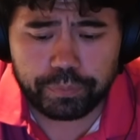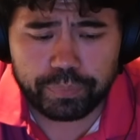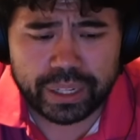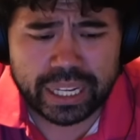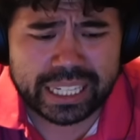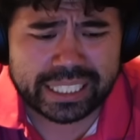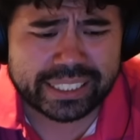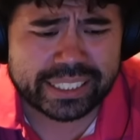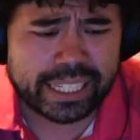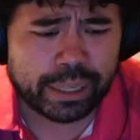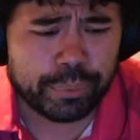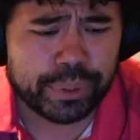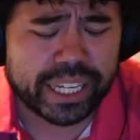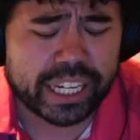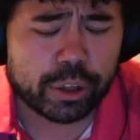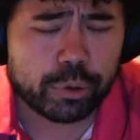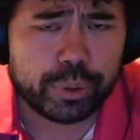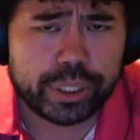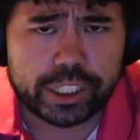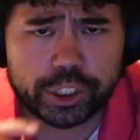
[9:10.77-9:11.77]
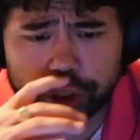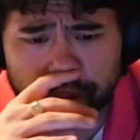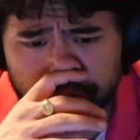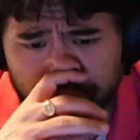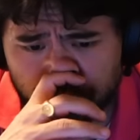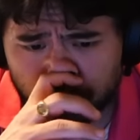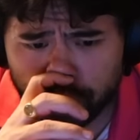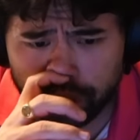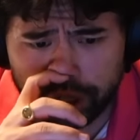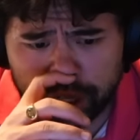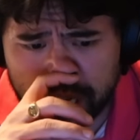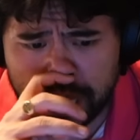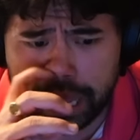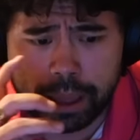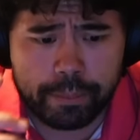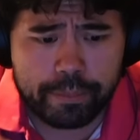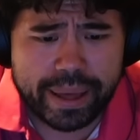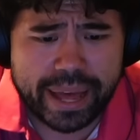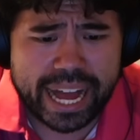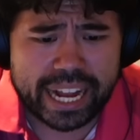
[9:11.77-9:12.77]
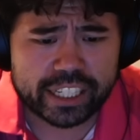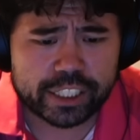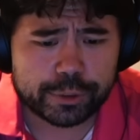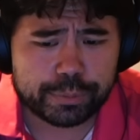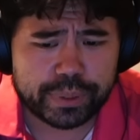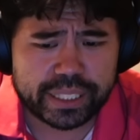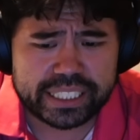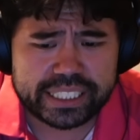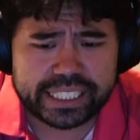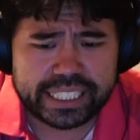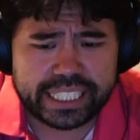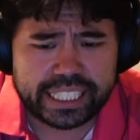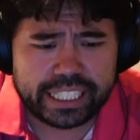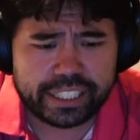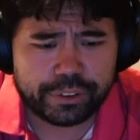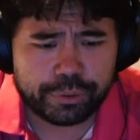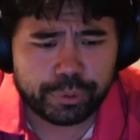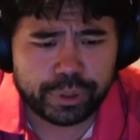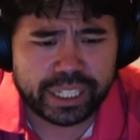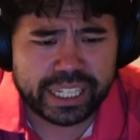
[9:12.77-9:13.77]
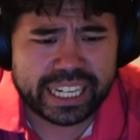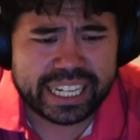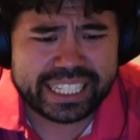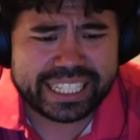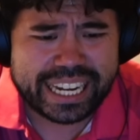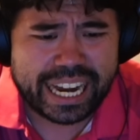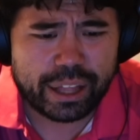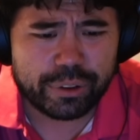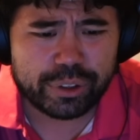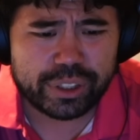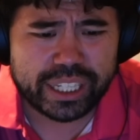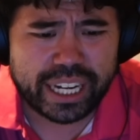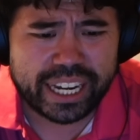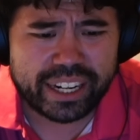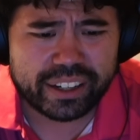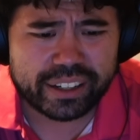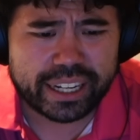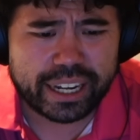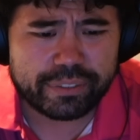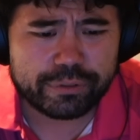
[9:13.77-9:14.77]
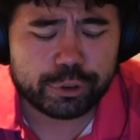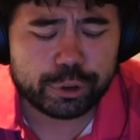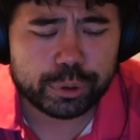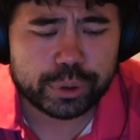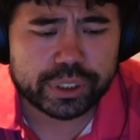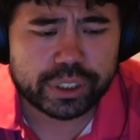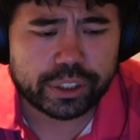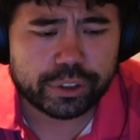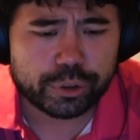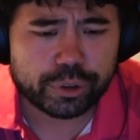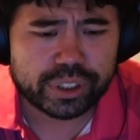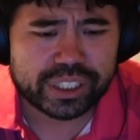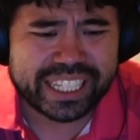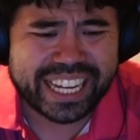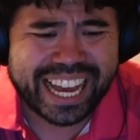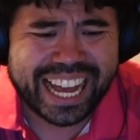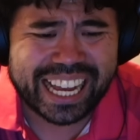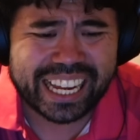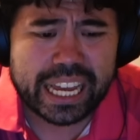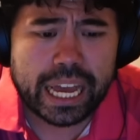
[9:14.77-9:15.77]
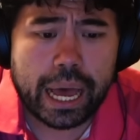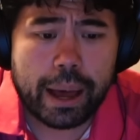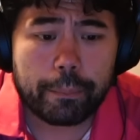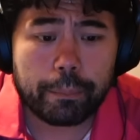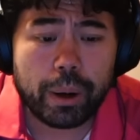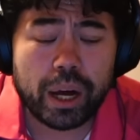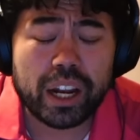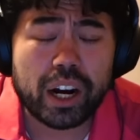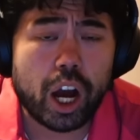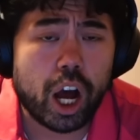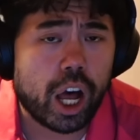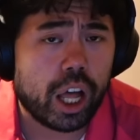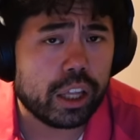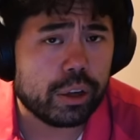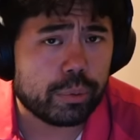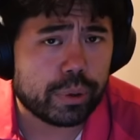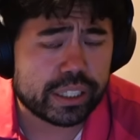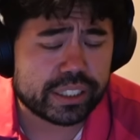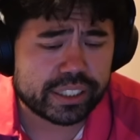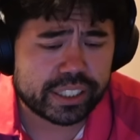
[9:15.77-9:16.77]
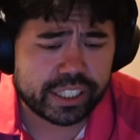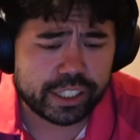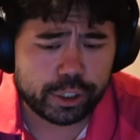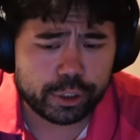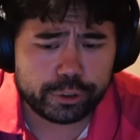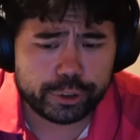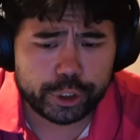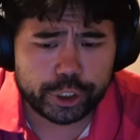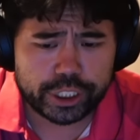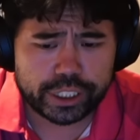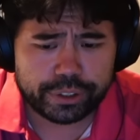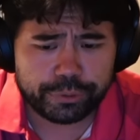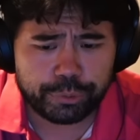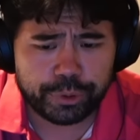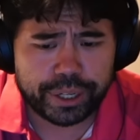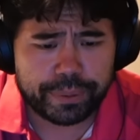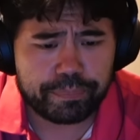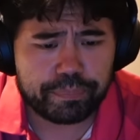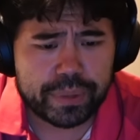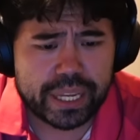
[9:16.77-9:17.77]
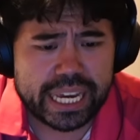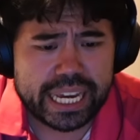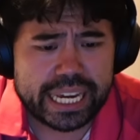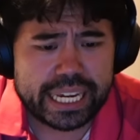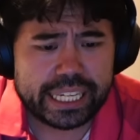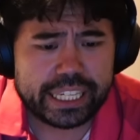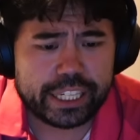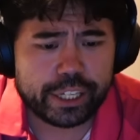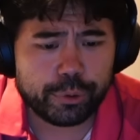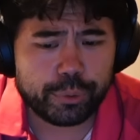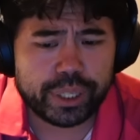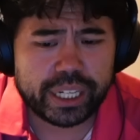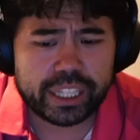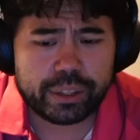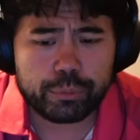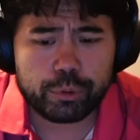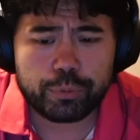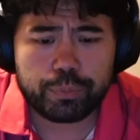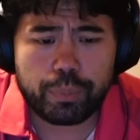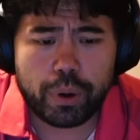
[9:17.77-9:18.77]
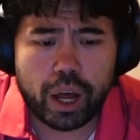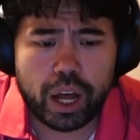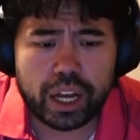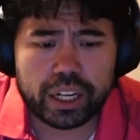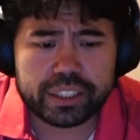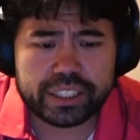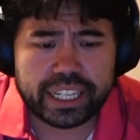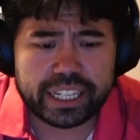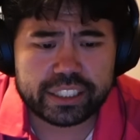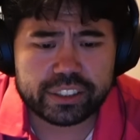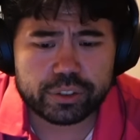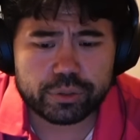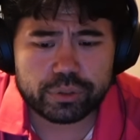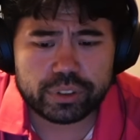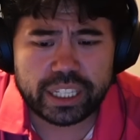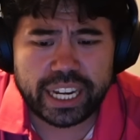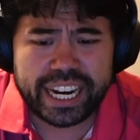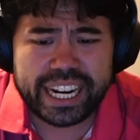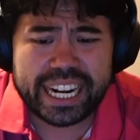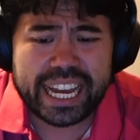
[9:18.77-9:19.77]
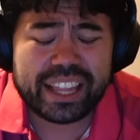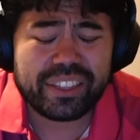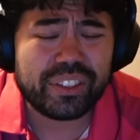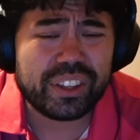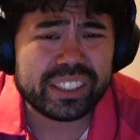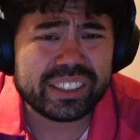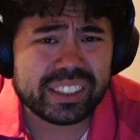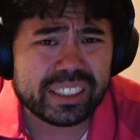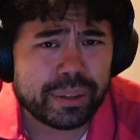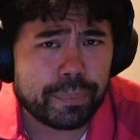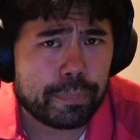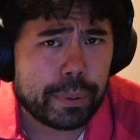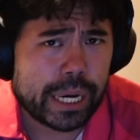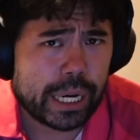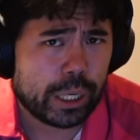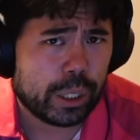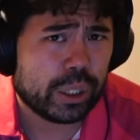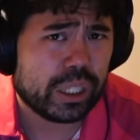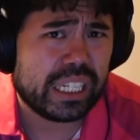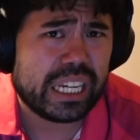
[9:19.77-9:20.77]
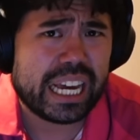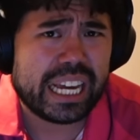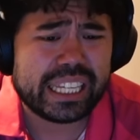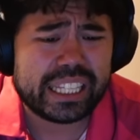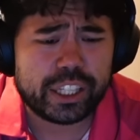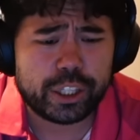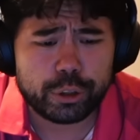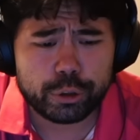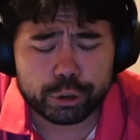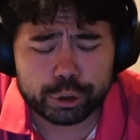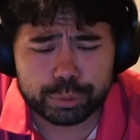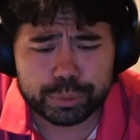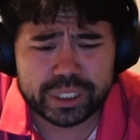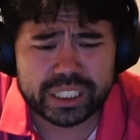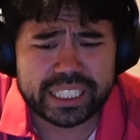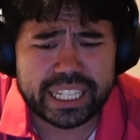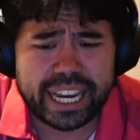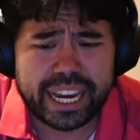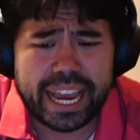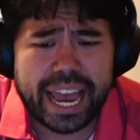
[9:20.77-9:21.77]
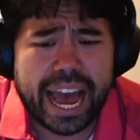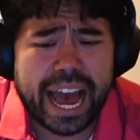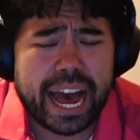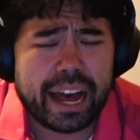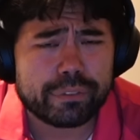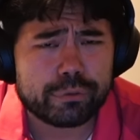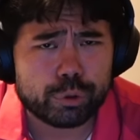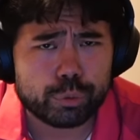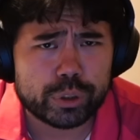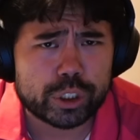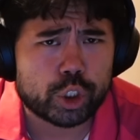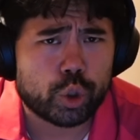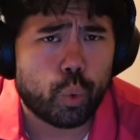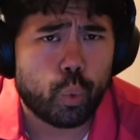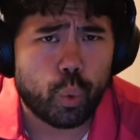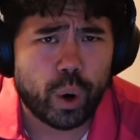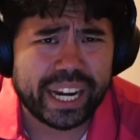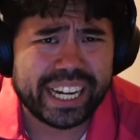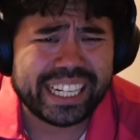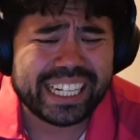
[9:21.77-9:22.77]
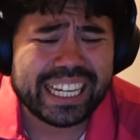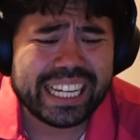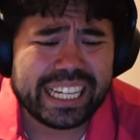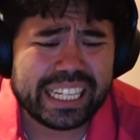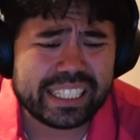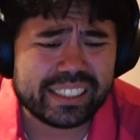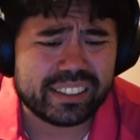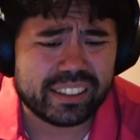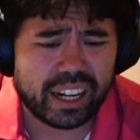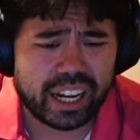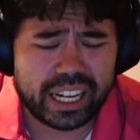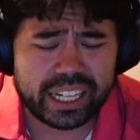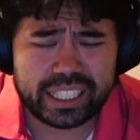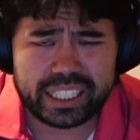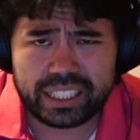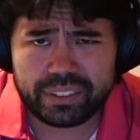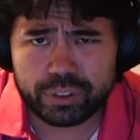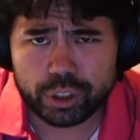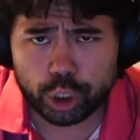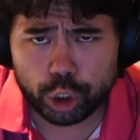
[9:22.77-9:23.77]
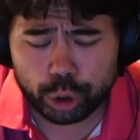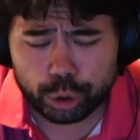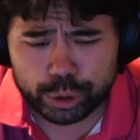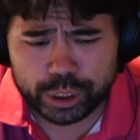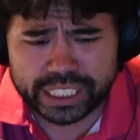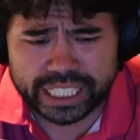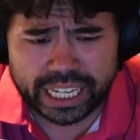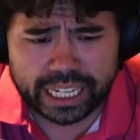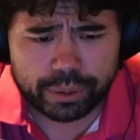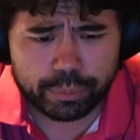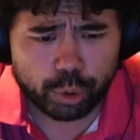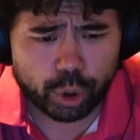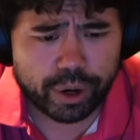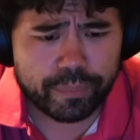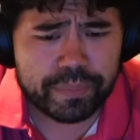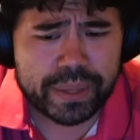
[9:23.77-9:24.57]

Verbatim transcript: Instead, we get queen g4, Magnus plays e3. Now the knight on f2 is under attack, but Alireza can go g3. Here we get the move pawn takes knight, and this is apparently a huge mistake, after which white is not even losing anymore.